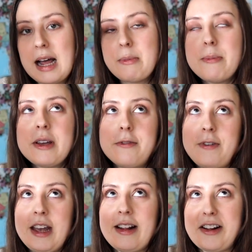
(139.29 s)
I'm a big
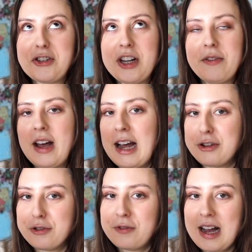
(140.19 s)
fan actually of the
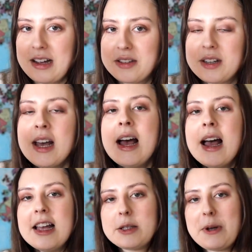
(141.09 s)
Hydro Flask,
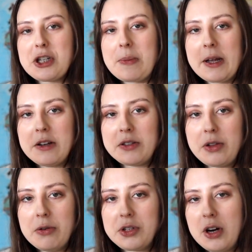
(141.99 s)
especially because
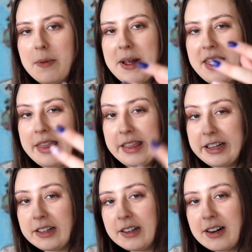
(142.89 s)
those are a bit
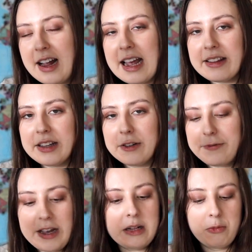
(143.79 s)
thinner and they'll
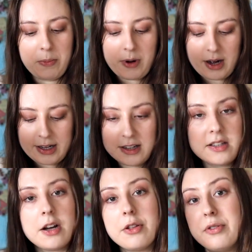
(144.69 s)
fit in more
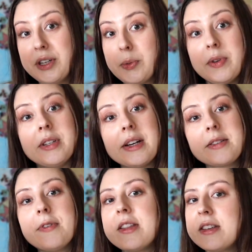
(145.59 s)
pockets, although this one
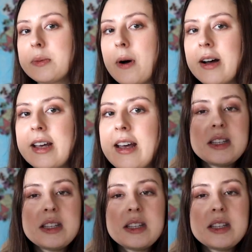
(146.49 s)
does fit in this pocket.